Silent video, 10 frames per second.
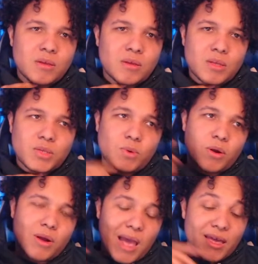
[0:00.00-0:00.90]
it's
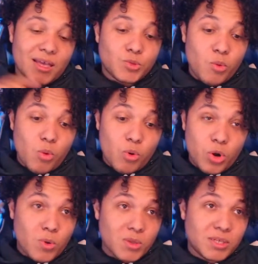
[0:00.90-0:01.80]
weird. I guess we won't
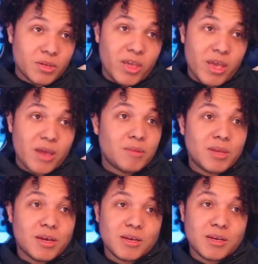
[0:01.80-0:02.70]
know until the end
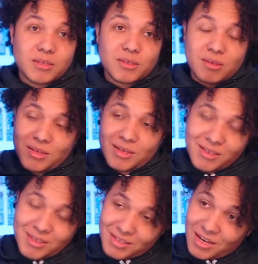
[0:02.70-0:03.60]
because it
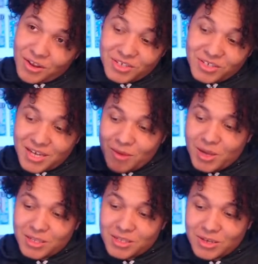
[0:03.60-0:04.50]
is another
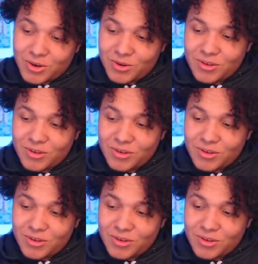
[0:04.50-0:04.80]
timeline. So